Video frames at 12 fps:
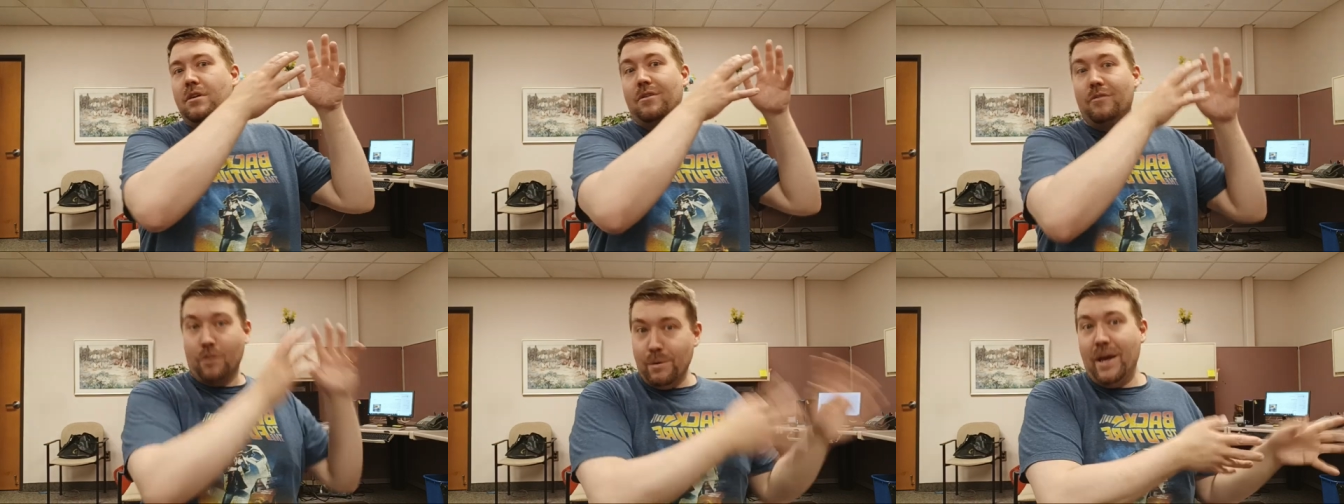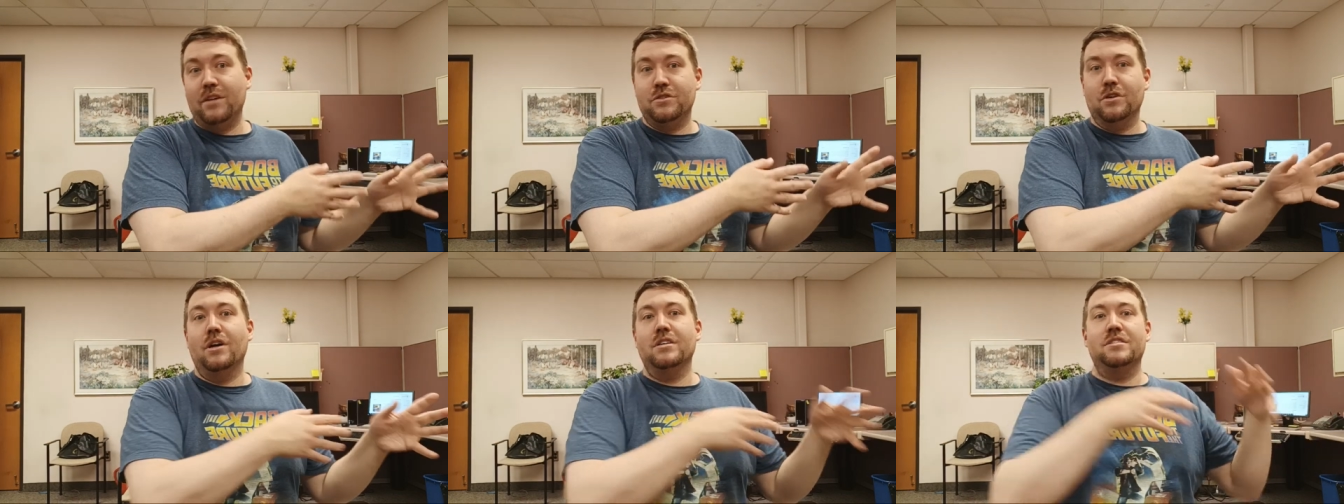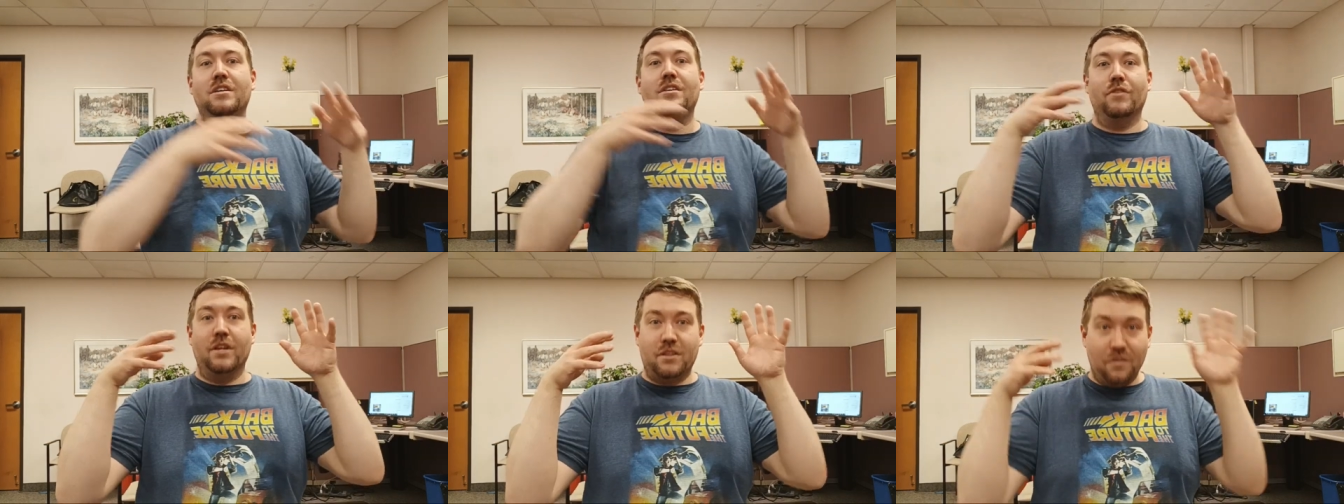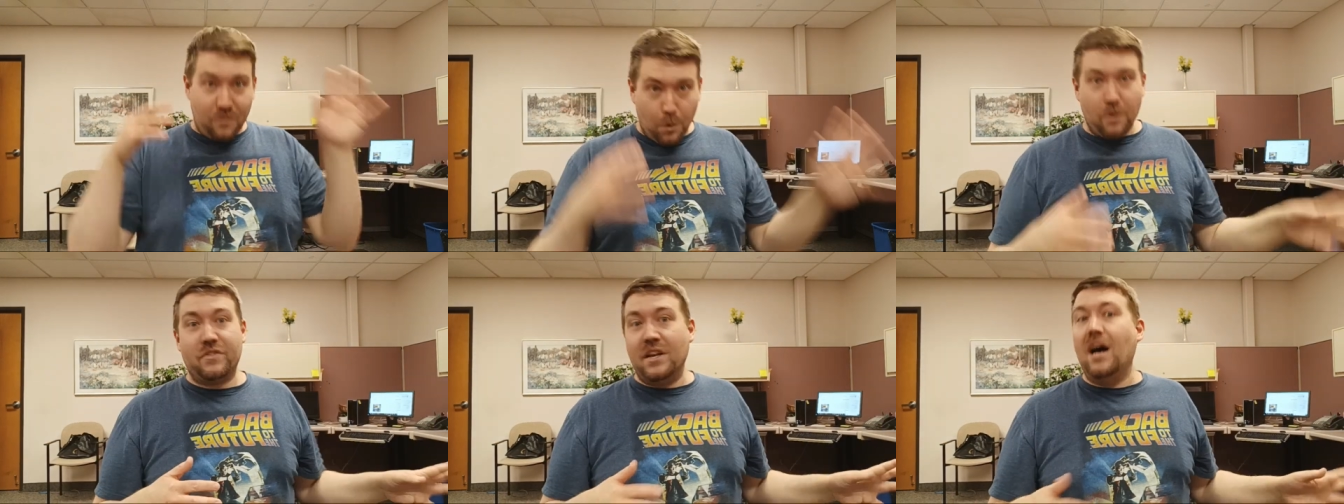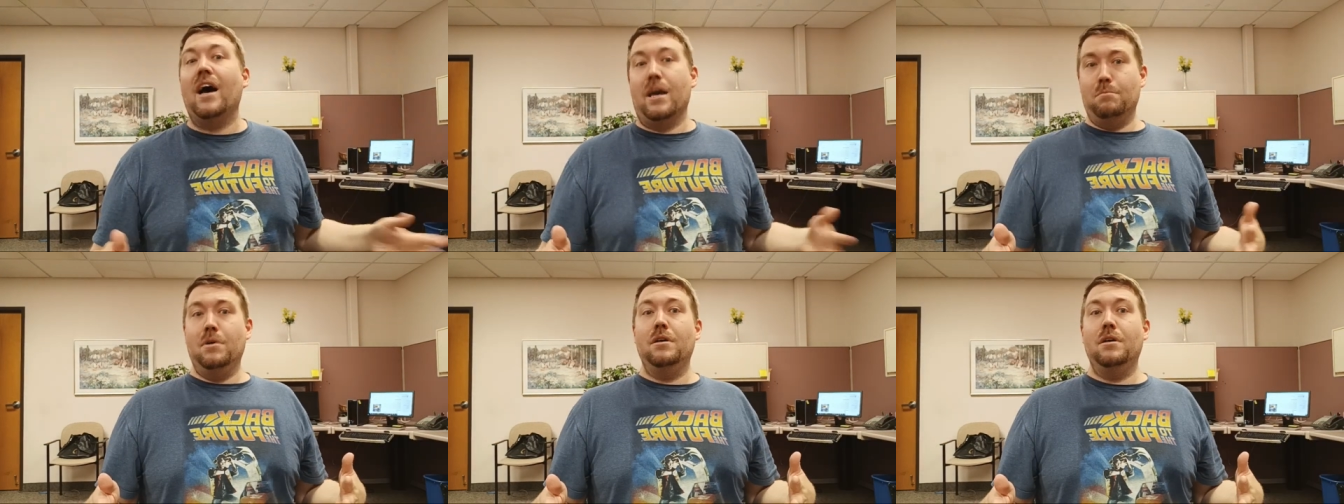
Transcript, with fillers: from Andross for like the fourth time.